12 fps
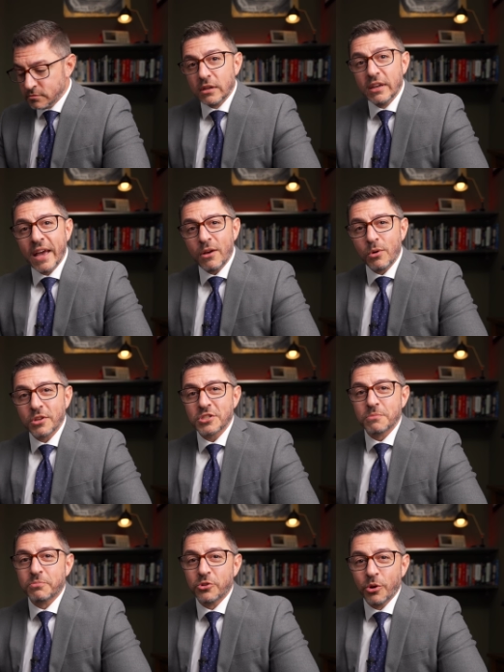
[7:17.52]
Now on
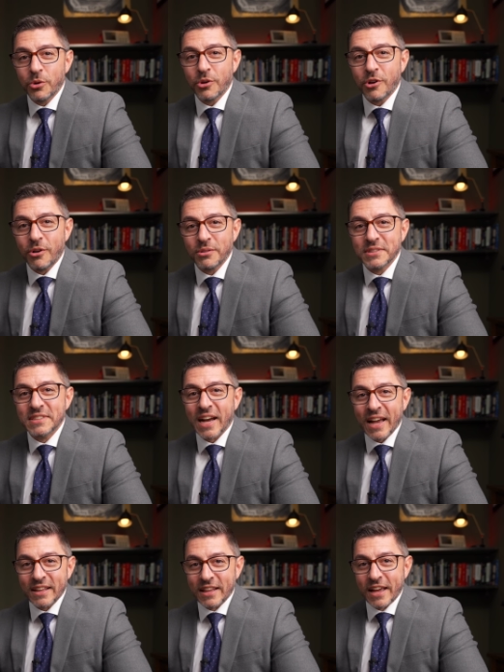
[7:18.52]
to protocol
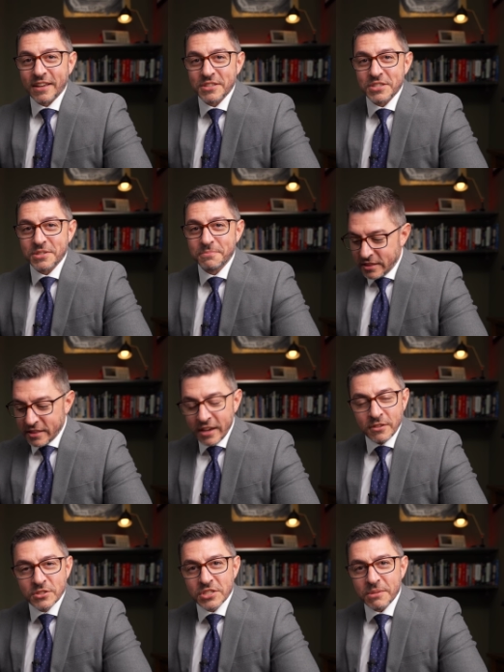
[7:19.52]
dialects.
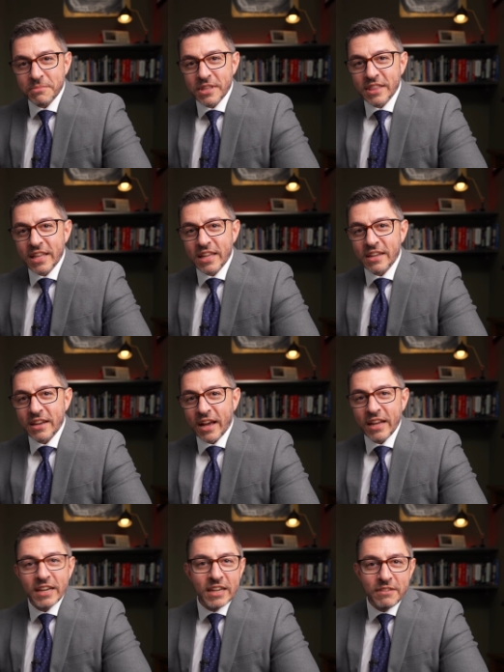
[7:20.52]
There's something that
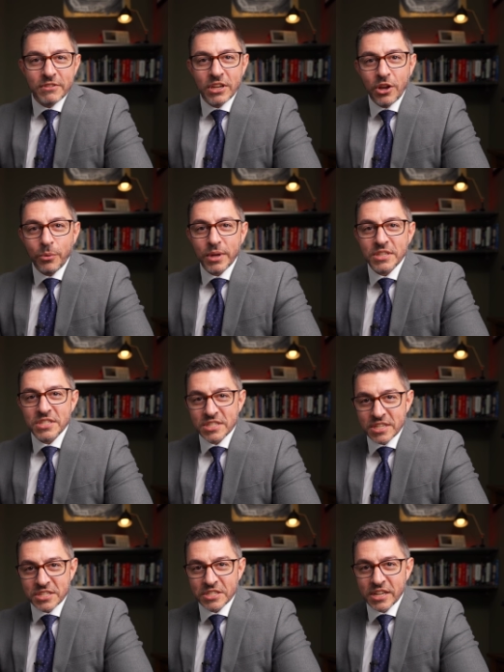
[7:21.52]
I didn't even know
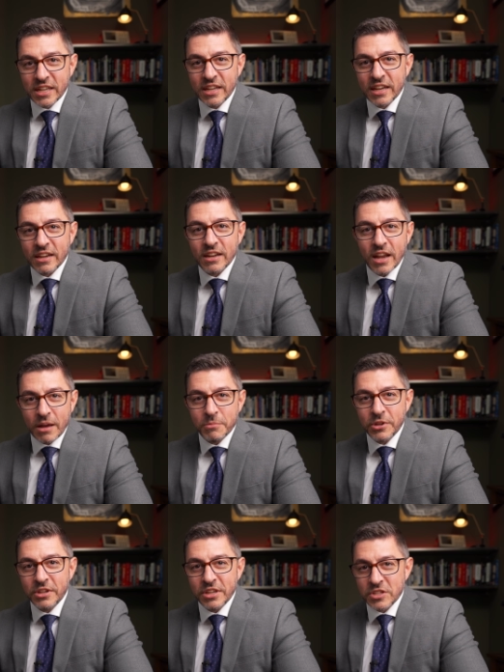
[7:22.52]
existed, and I'm
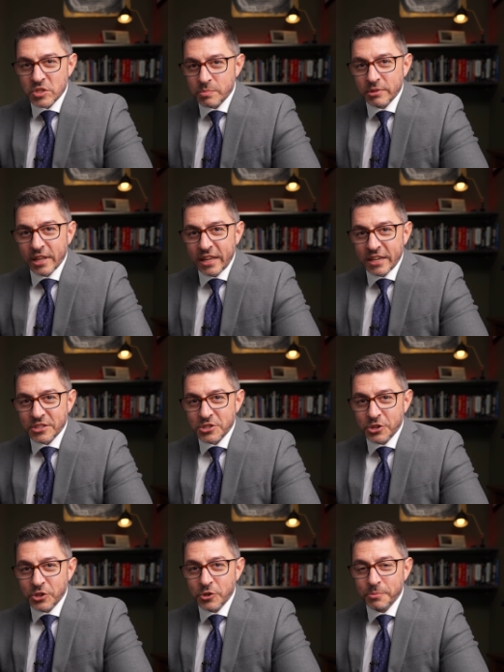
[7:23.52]
going to explain it
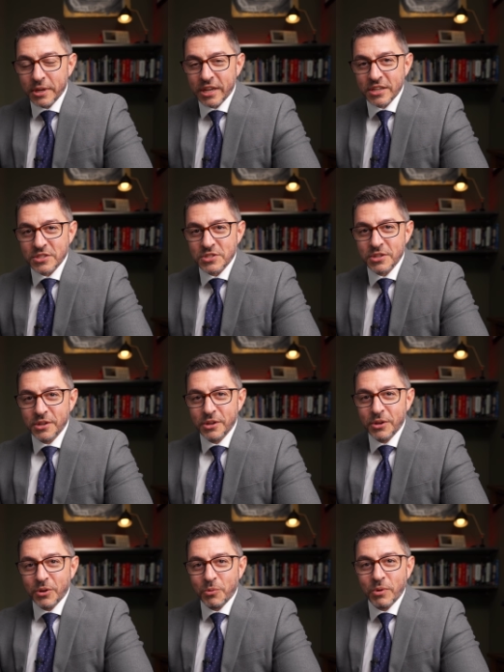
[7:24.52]
to you because
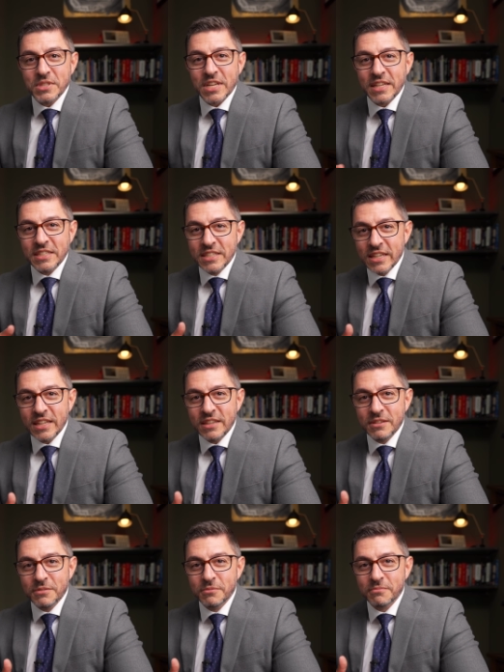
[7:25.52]
once I
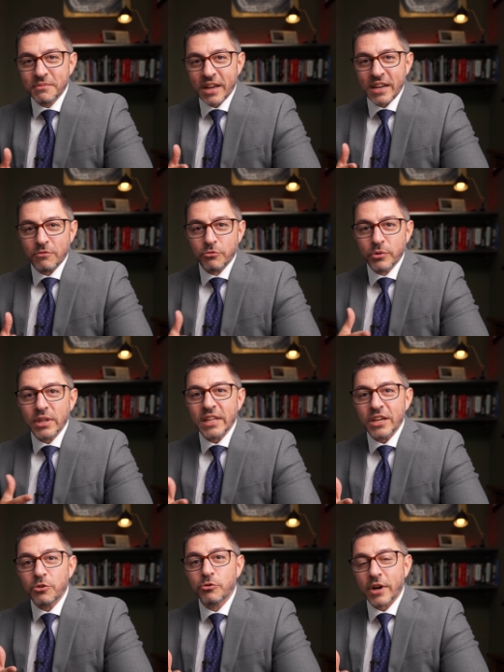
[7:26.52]
did kind of
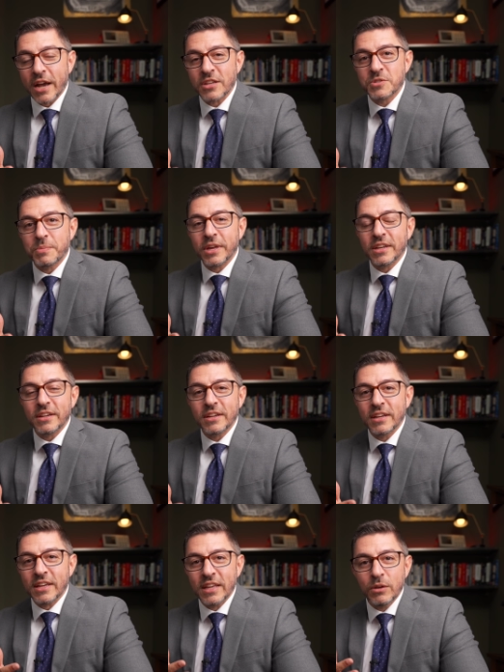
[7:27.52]
really grasp it,
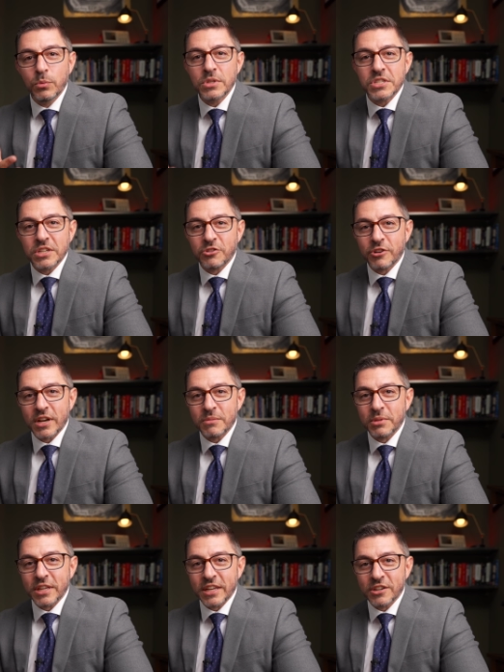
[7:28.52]
it was
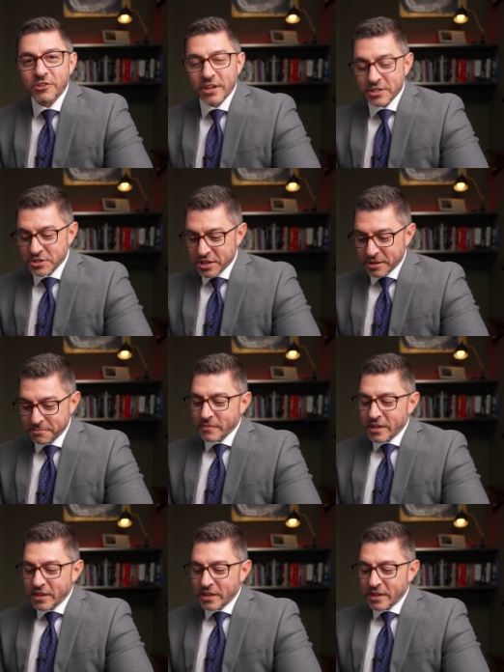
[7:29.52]
incredibly interesting.